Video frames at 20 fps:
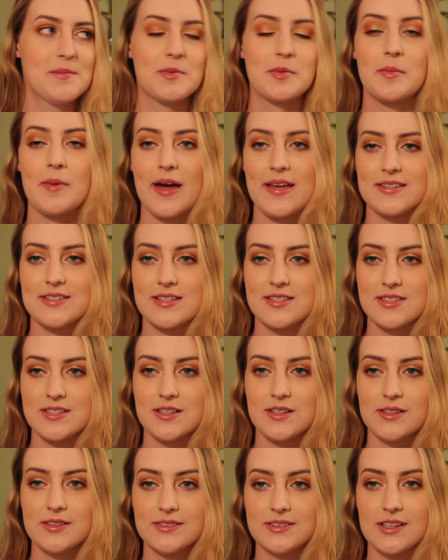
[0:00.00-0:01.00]
But my
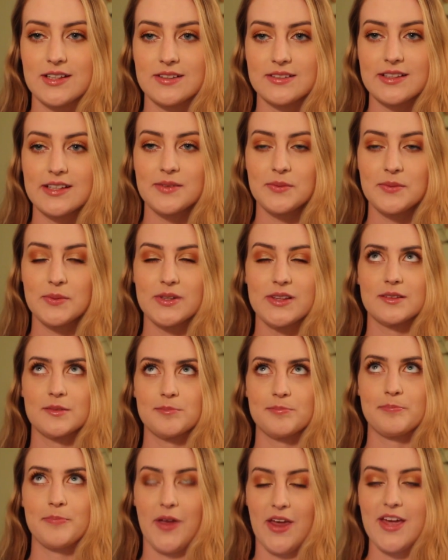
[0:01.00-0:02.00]
sister literally will
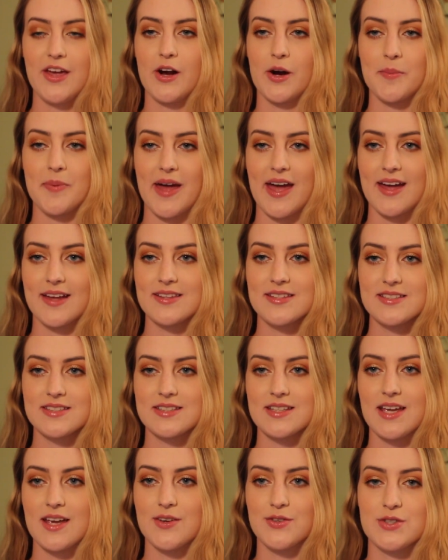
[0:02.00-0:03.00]
pee her
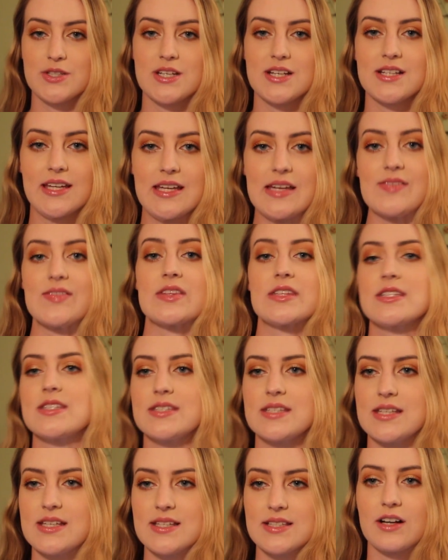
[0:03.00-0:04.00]
pants if she even
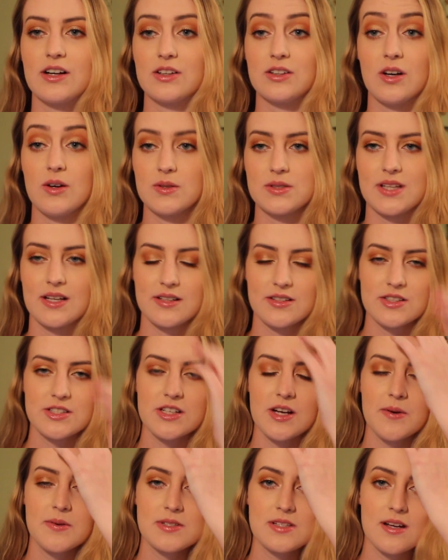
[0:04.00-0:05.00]
sees a ghost hunter
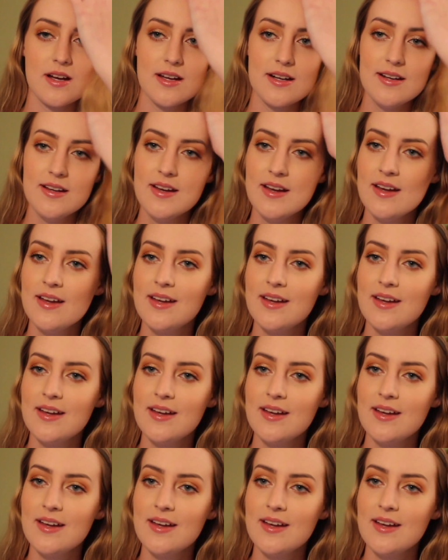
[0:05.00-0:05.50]
show is on.